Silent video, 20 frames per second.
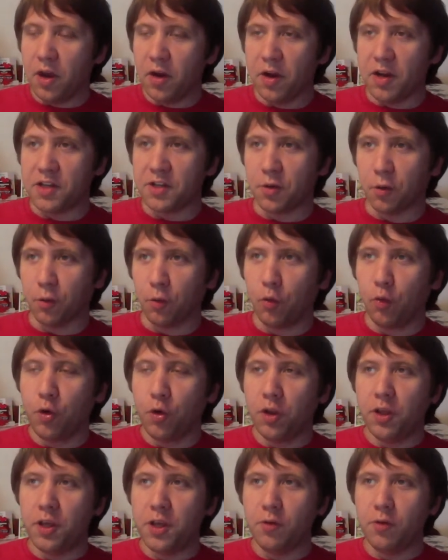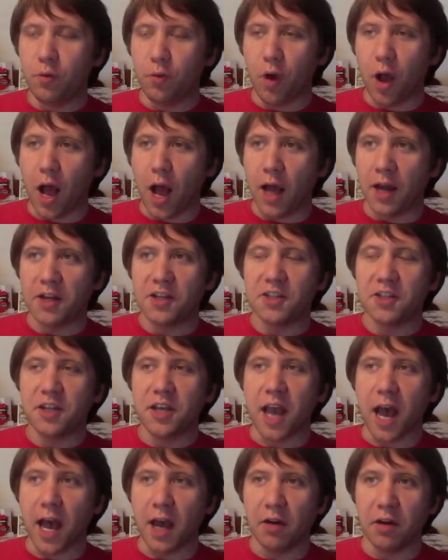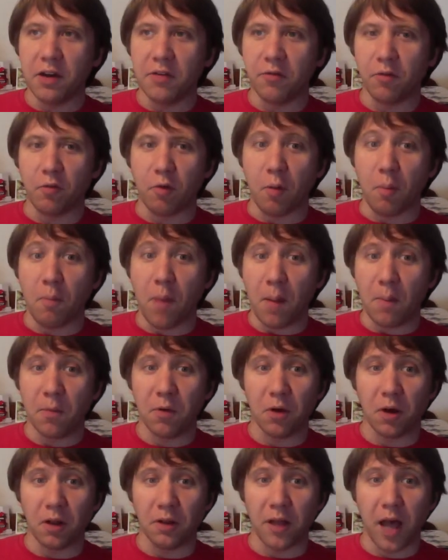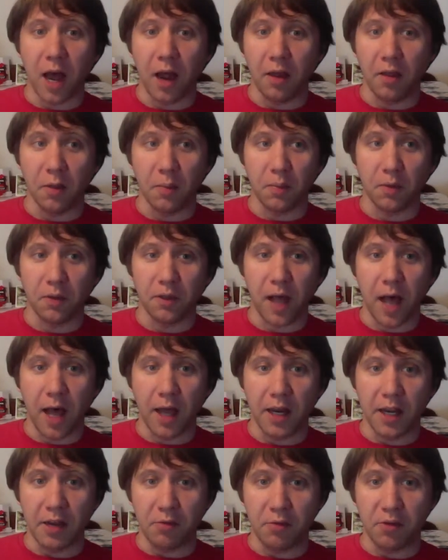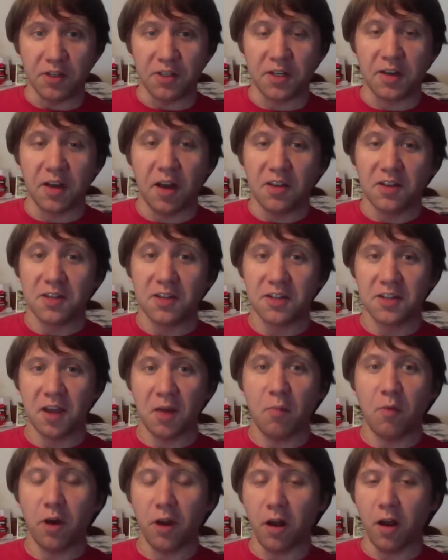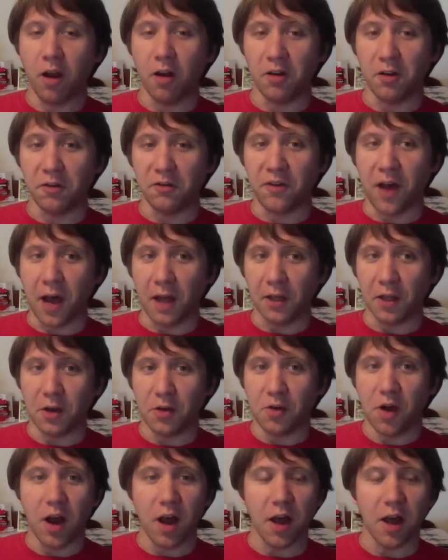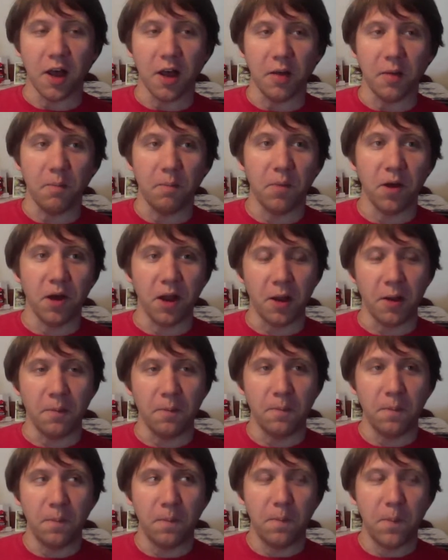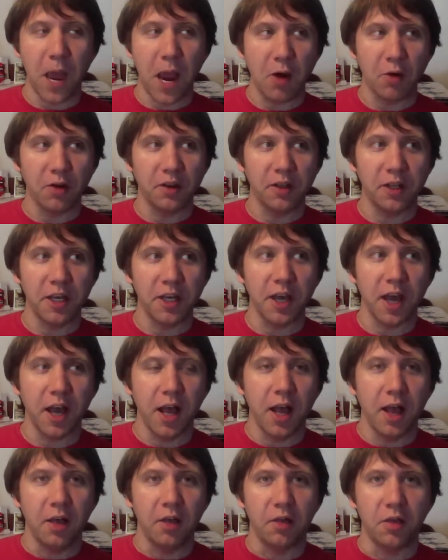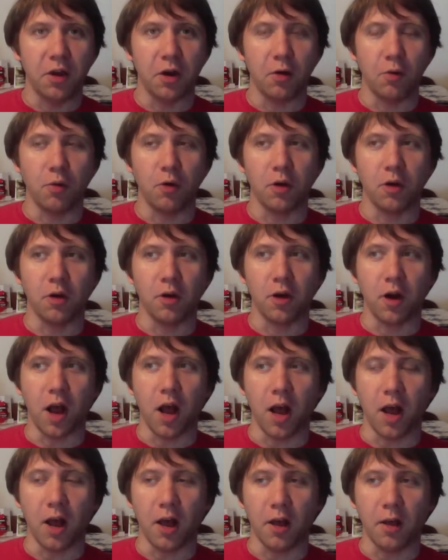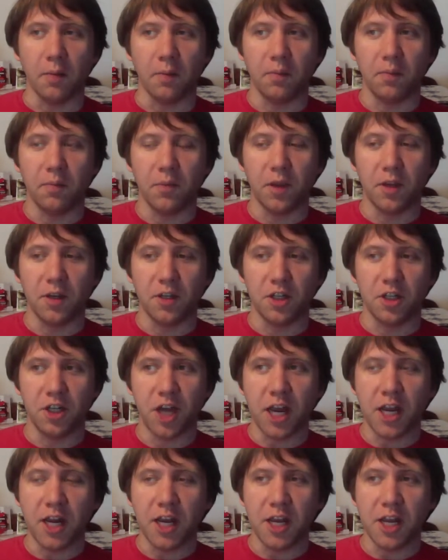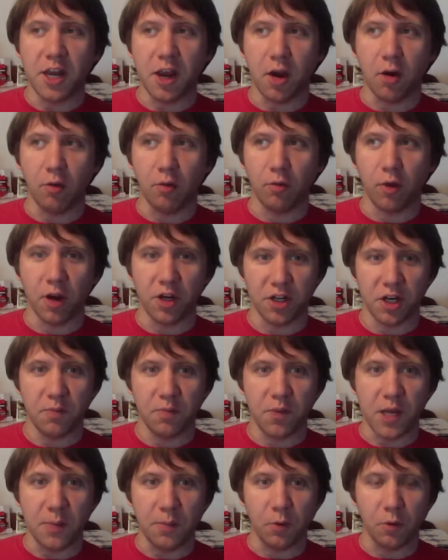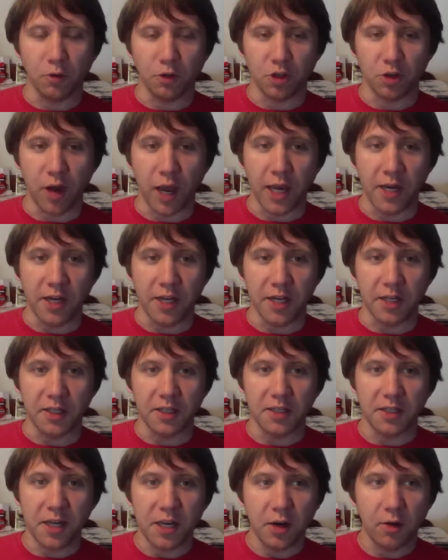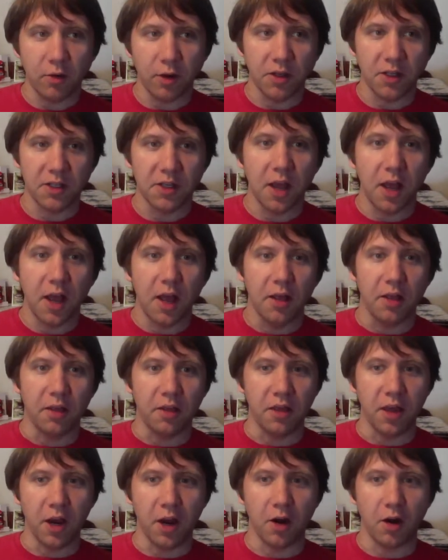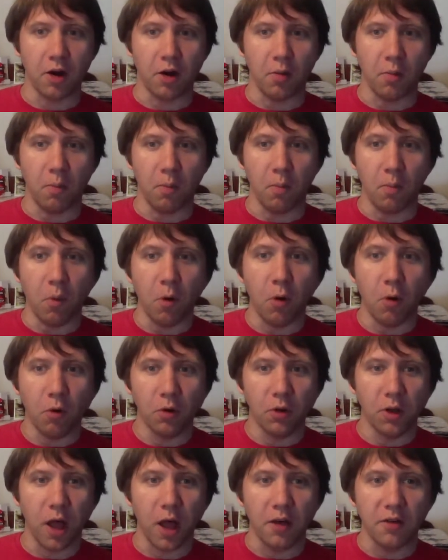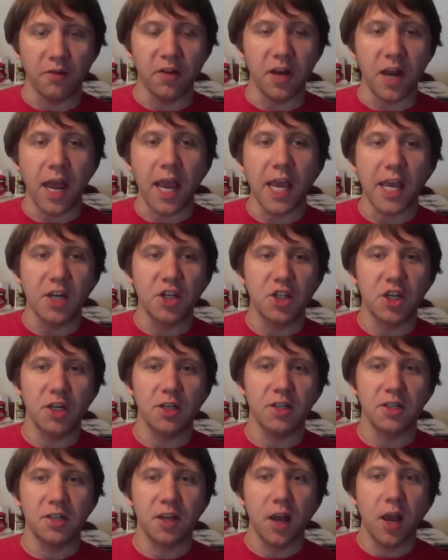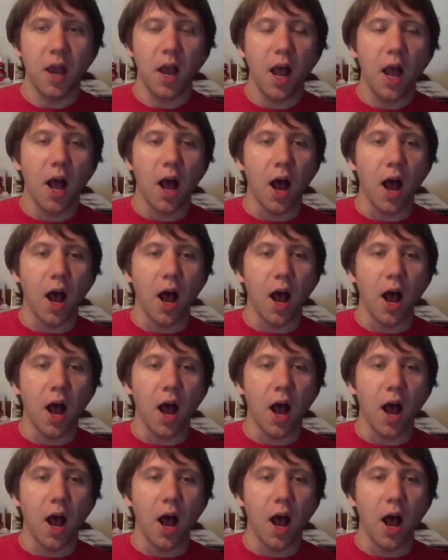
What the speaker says: there is a really, honestly, I don't even remember a lot of the plot. It was somewhat hard to follow, but apparently there were shady Russian people trying to get secrets. Their mole of an agent